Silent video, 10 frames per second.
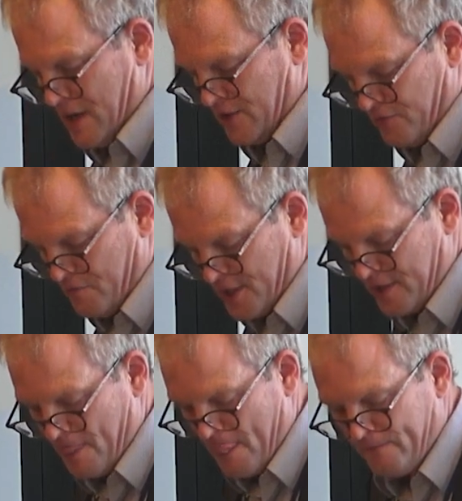amount of money.
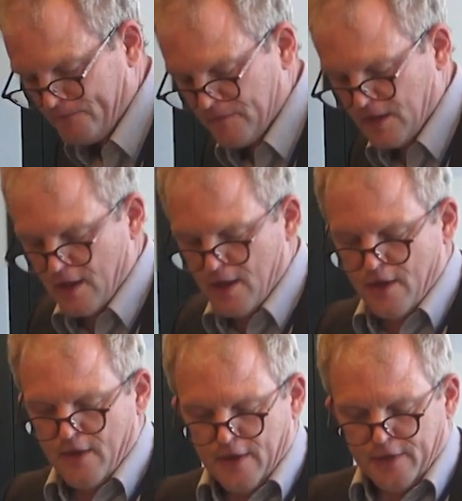
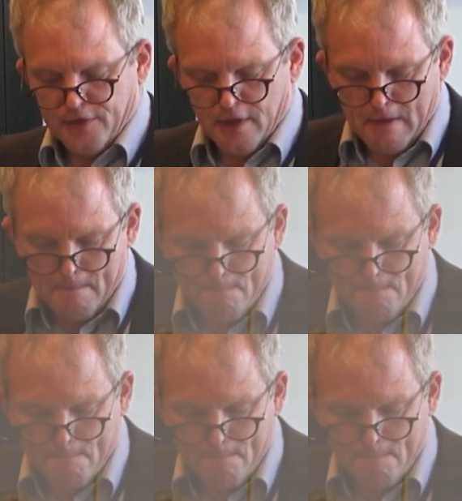The,